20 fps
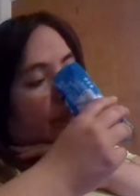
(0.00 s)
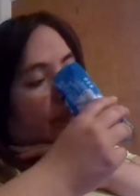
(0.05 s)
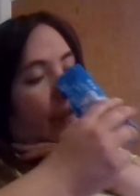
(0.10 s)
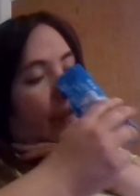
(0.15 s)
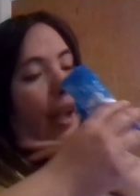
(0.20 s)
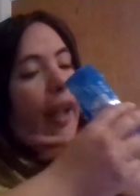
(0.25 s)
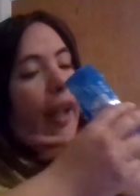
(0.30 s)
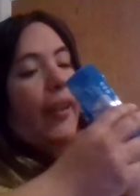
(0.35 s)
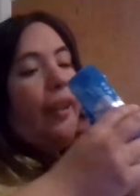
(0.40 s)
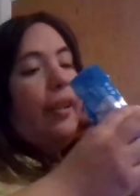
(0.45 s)

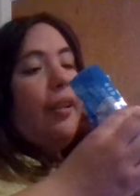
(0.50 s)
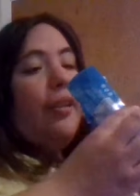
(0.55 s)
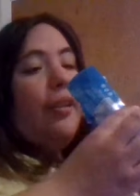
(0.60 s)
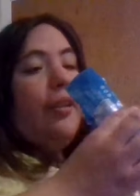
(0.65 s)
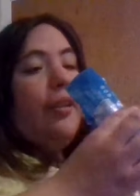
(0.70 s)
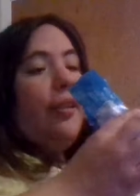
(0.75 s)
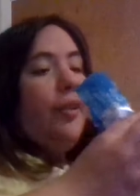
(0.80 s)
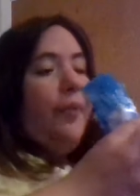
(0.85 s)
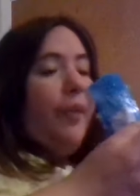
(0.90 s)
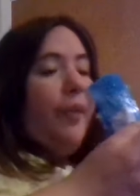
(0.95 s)
And that
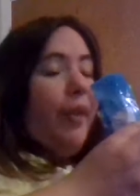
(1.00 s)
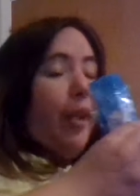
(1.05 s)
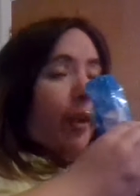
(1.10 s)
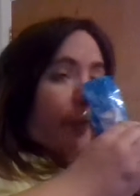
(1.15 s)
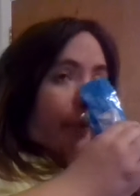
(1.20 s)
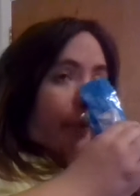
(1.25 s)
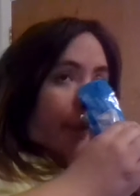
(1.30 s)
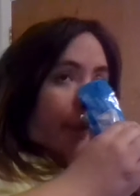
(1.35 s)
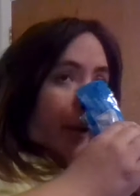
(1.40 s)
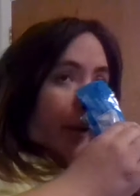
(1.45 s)
doesn't smell like
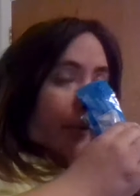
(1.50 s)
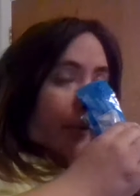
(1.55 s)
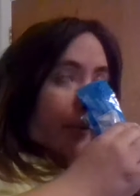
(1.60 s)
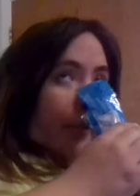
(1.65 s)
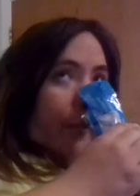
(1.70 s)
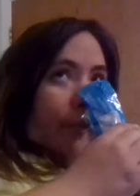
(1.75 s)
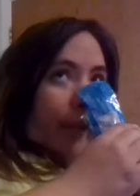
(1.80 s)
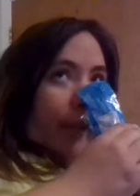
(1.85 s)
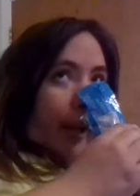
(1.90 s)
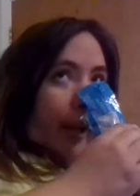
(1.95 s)

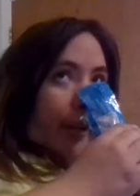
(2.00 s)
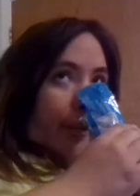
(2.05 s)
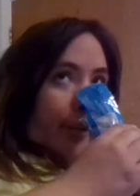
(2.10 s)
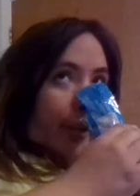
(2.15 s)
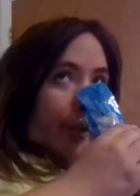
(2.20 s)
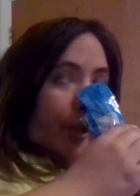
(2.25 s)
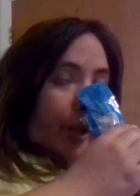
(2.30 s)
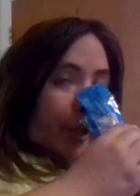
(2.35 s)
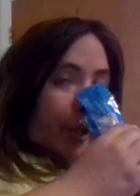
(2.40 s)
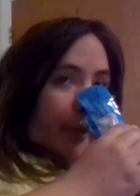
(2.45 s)
ranch at
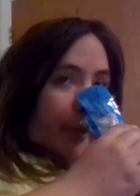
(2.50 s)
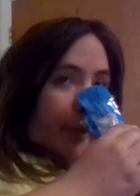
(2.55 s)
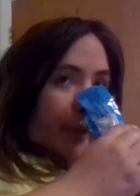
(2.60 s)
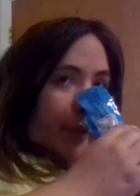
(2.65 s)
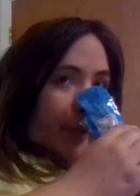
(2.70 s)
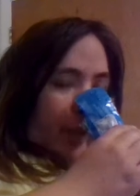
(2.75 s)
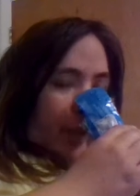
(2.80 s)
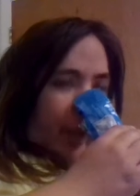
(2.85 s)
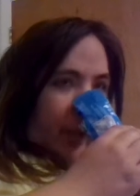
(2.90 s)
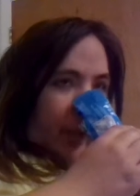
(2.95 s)
all. It smells
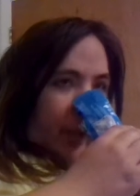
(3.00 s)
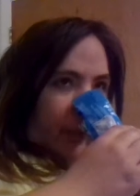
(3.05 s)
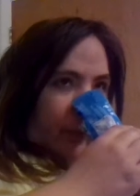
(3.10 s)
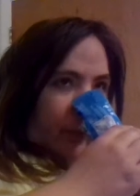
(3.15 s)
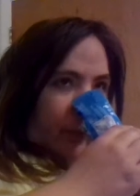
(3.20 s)
like